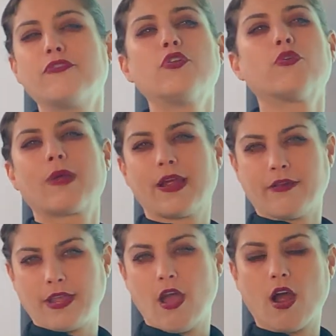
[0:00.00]

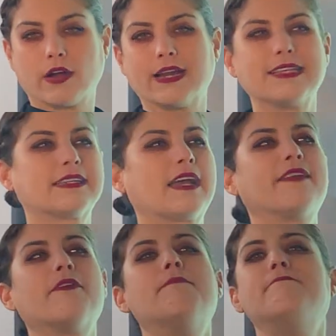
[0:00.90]
funerary art, as a
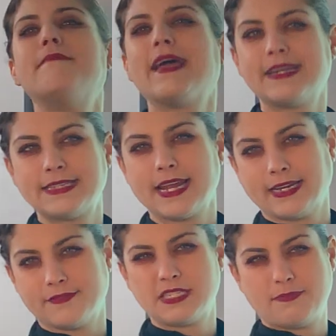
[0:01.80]
kind of a
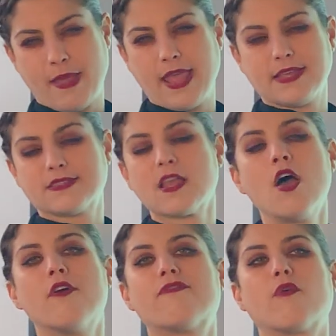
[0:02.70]
meditative space
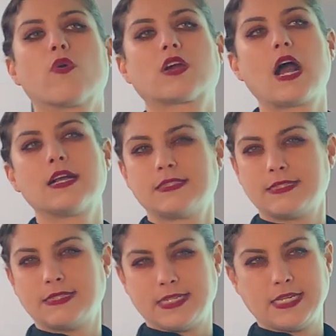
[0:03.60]
for
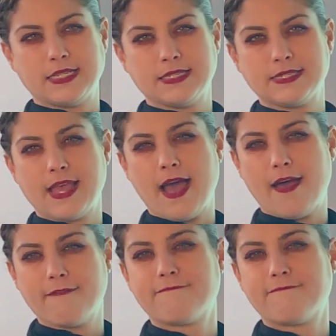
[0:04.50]
Constantine's uh,